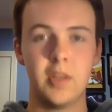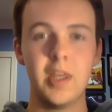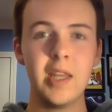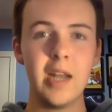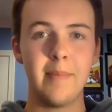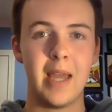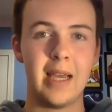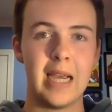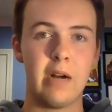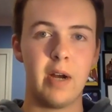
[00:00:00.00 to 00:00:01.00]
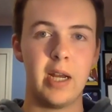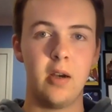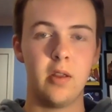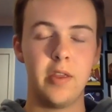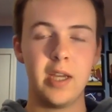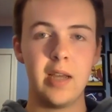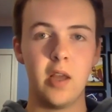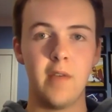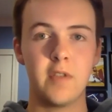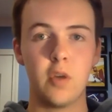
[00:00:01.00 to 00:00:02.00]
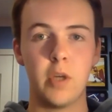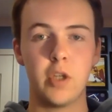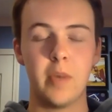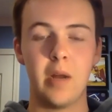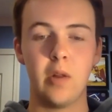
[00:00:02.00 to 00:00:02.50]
thing that I'm getting at right here, and the thing I love so much about